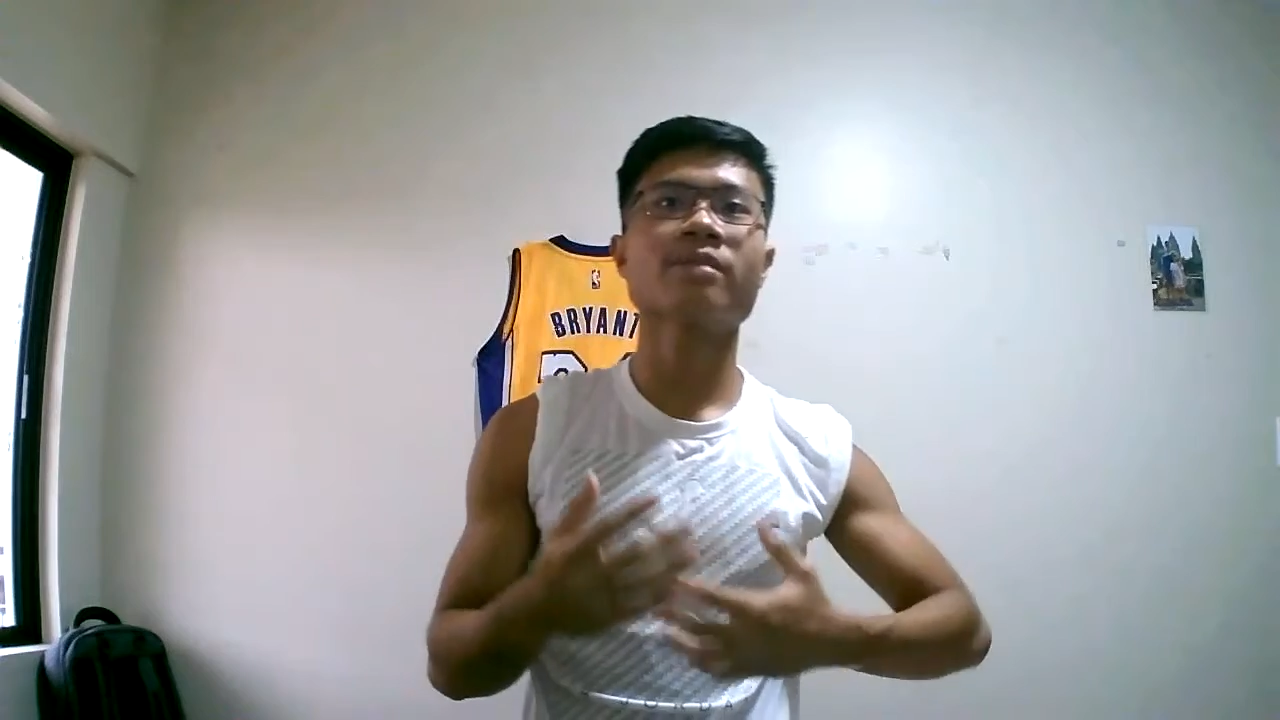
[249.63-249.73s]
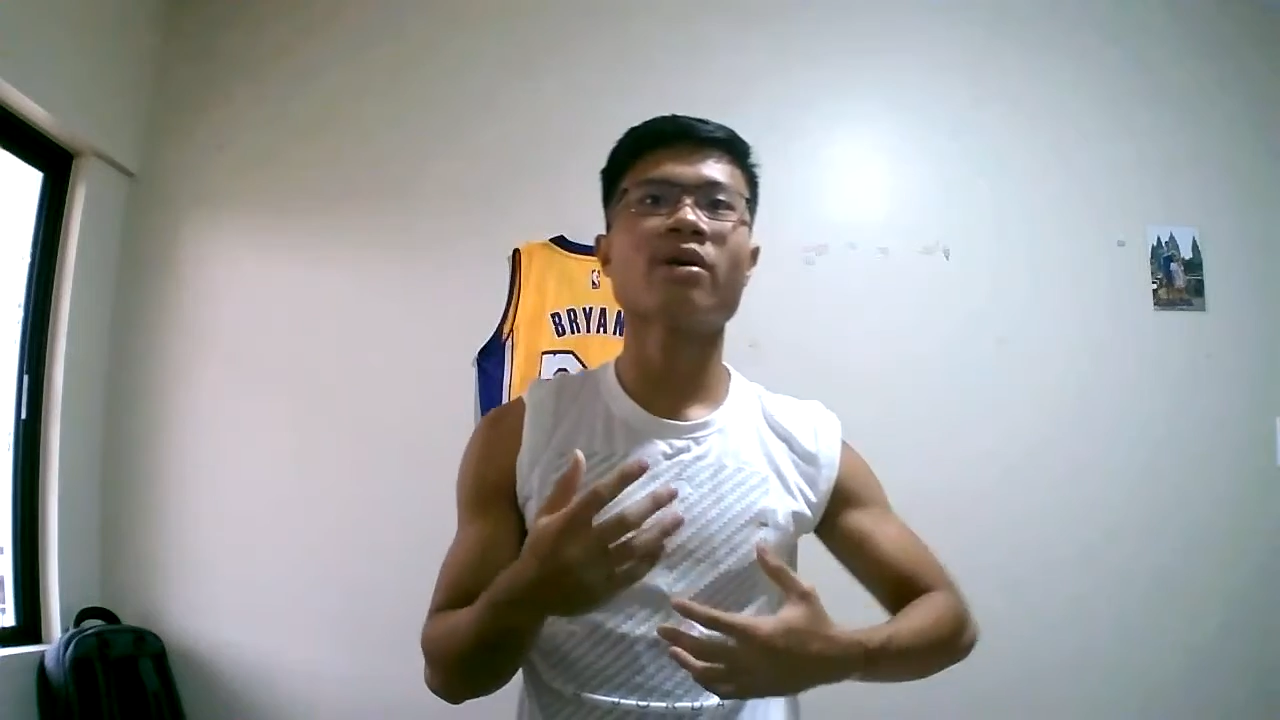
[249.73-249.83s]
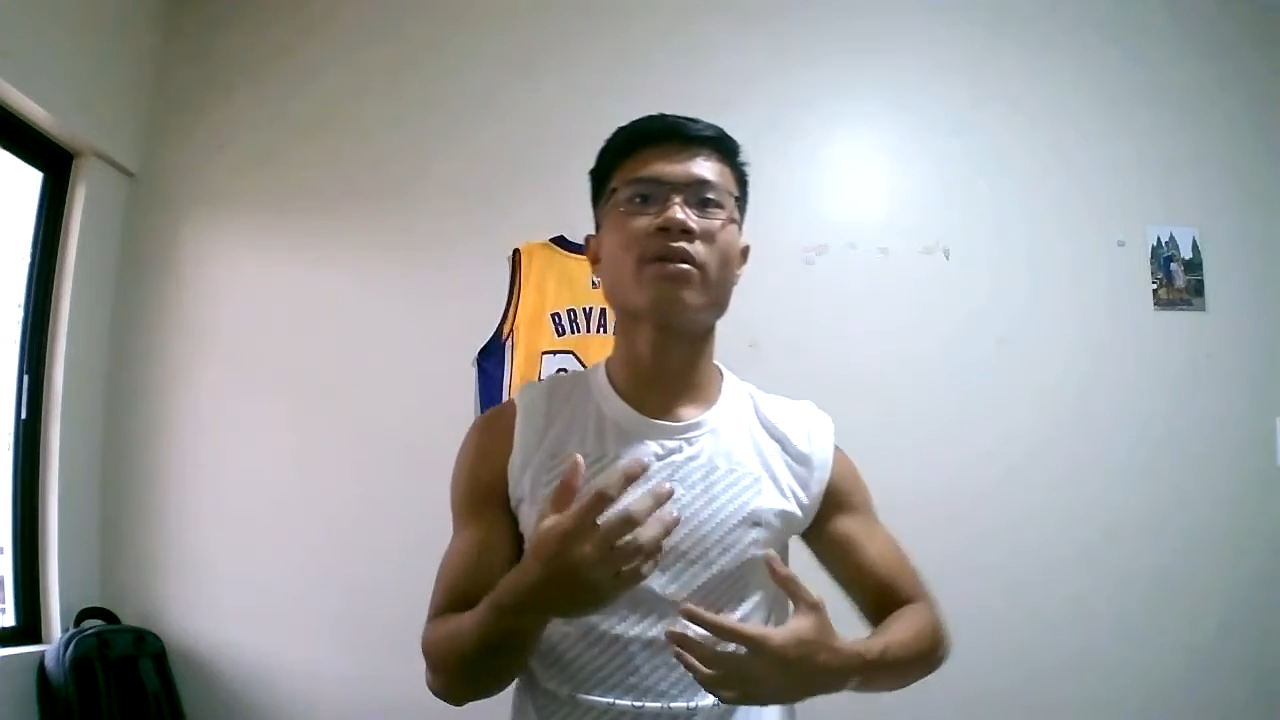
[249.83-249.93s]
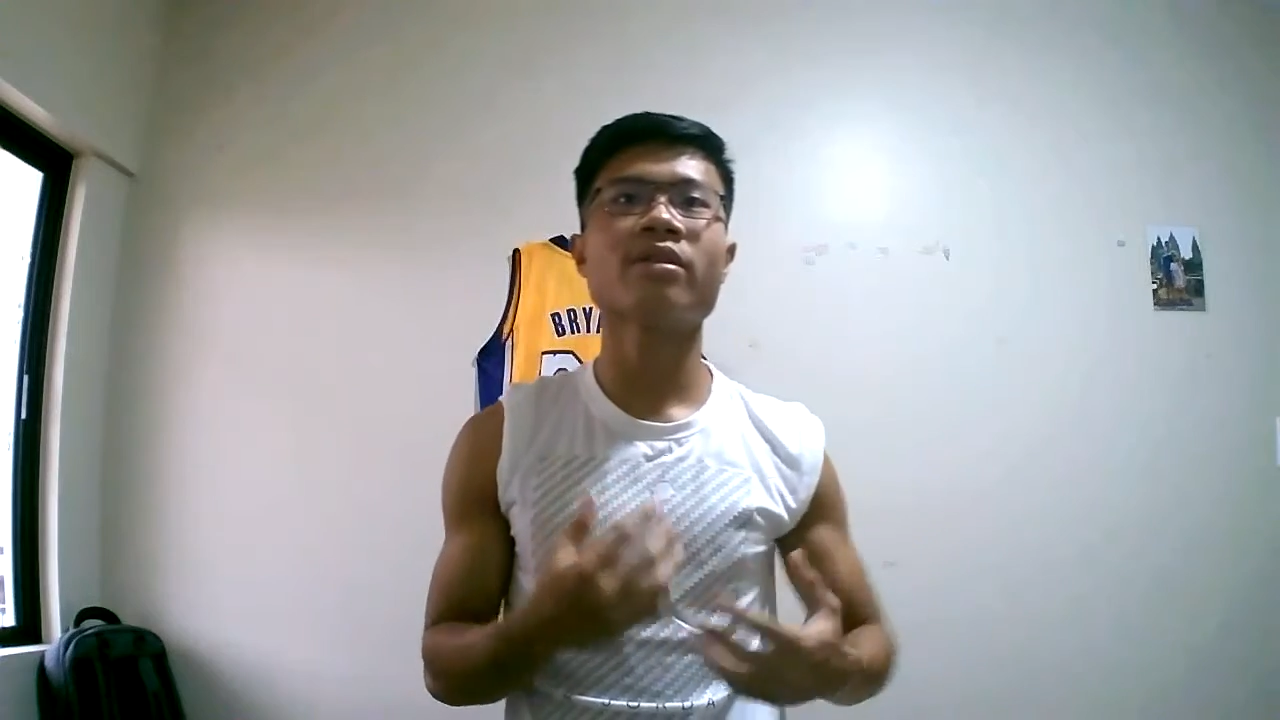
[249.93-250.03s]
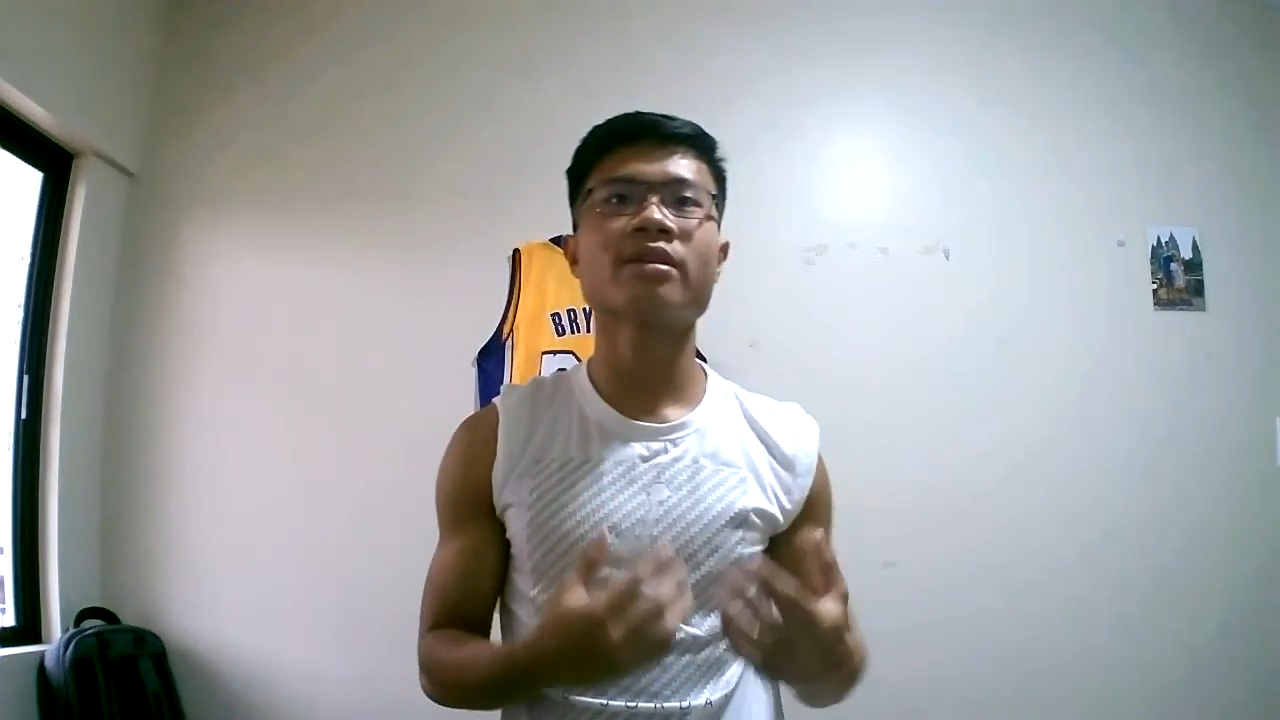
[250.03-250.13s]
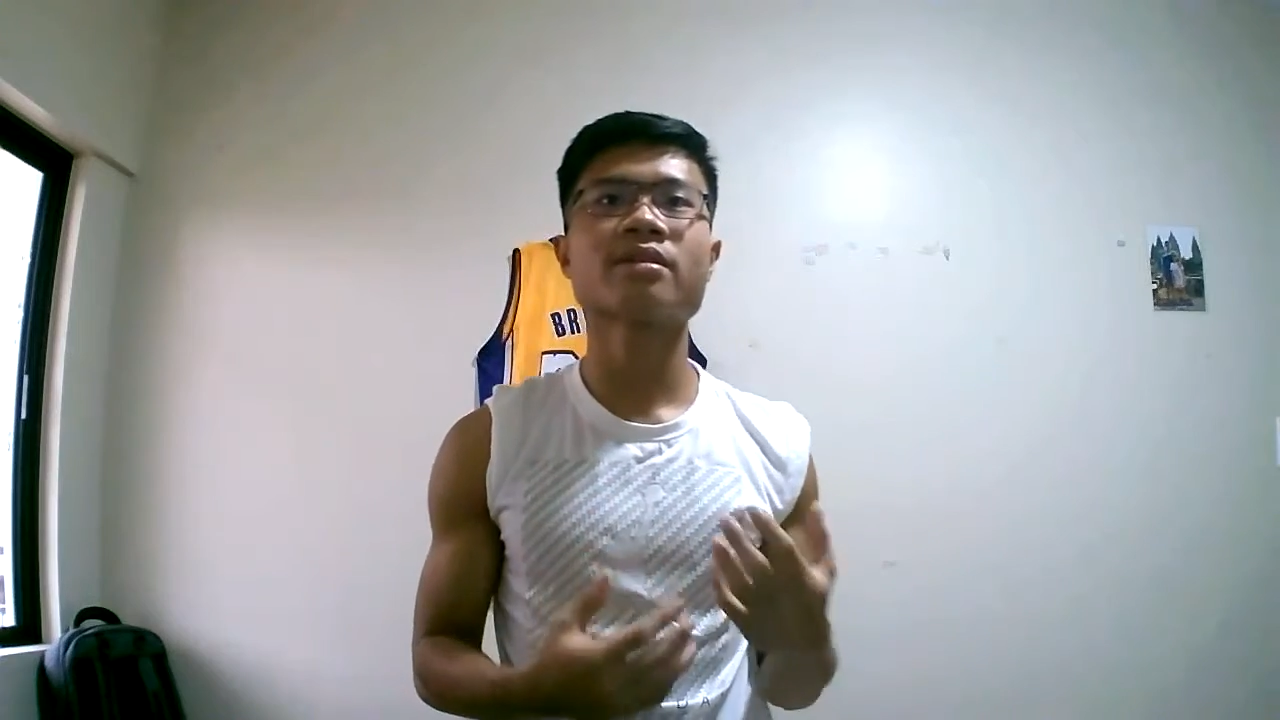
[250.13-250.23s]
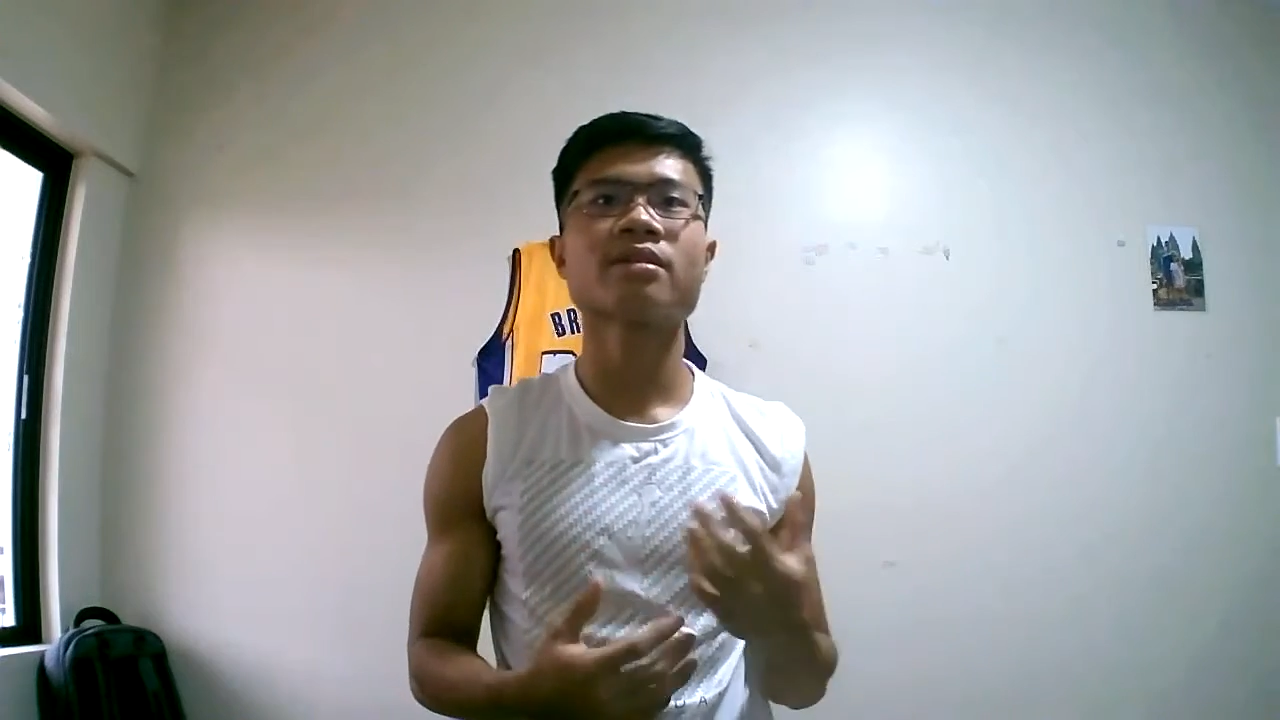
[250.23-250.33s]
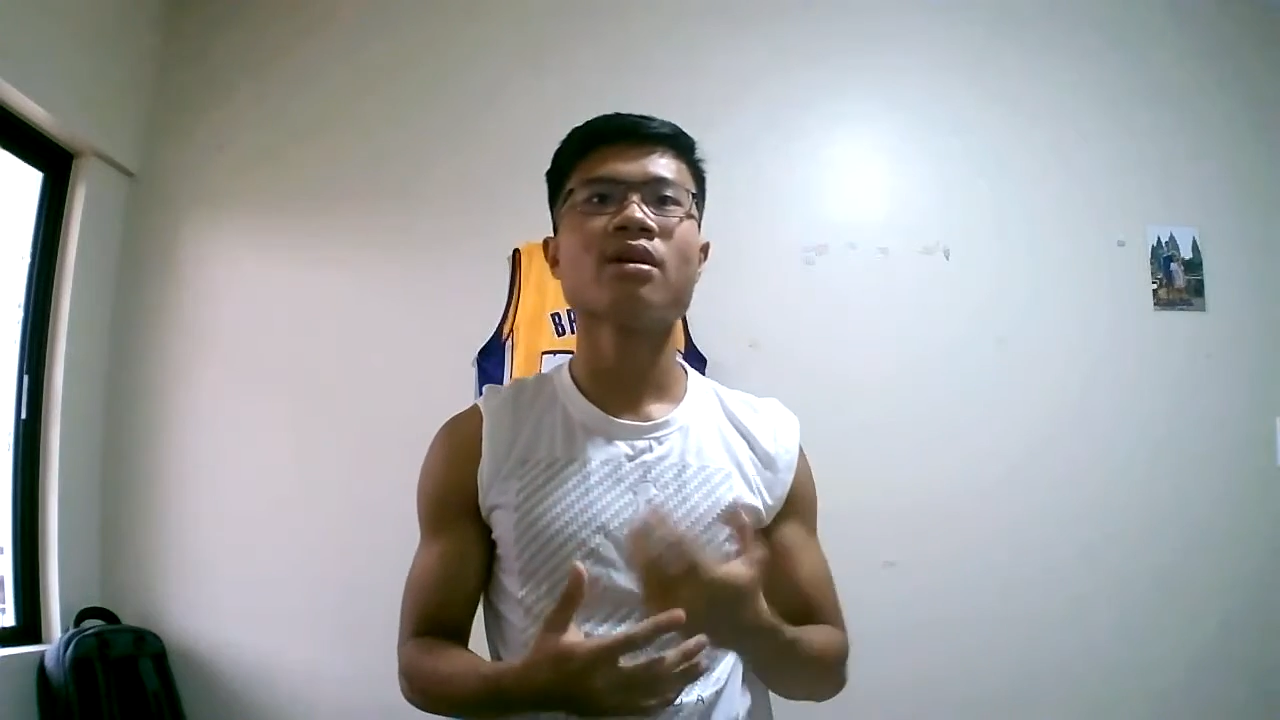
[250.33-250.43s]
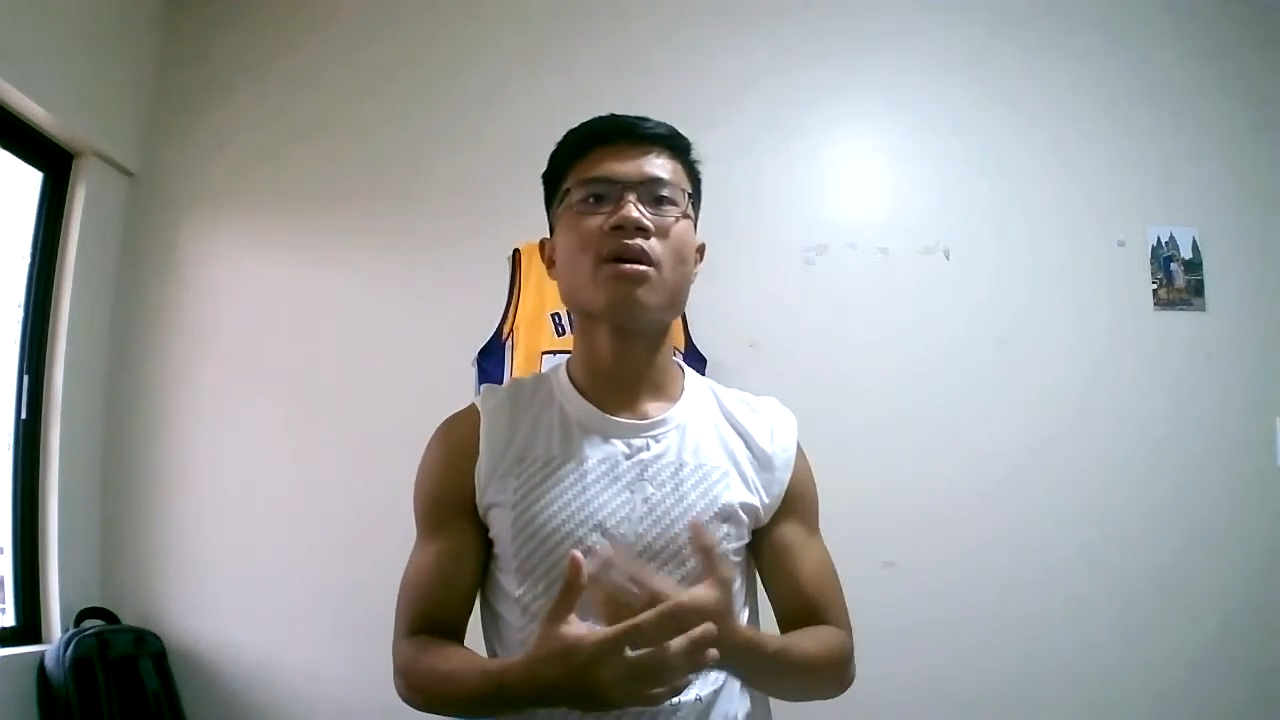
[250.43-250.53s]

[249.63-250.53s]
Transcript: about this